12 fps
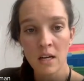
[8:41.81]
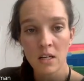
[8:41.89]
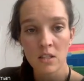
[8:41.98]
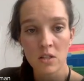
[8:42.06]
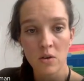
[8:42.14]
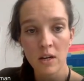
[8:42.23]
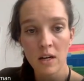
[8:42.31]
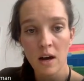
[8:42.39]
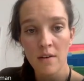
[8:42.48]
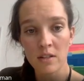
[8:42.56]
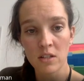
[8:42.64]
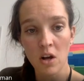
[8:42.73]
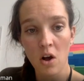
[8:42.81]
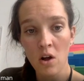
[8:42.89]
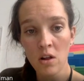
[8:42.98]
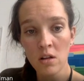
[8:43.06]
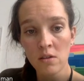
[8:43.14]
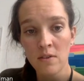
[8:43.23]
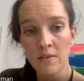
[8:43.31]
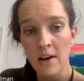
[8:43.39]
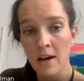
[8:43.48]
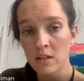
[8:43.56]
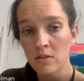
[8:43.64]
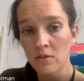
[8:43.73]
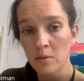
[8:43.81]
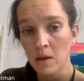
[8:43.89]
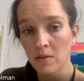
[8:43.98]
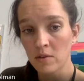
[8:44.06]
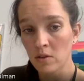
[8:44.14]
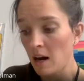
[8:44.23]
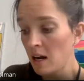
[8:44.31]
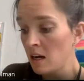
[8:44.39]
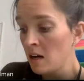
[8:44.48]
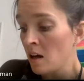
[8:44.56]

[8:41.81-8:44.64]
So it covers all of the values from left to right.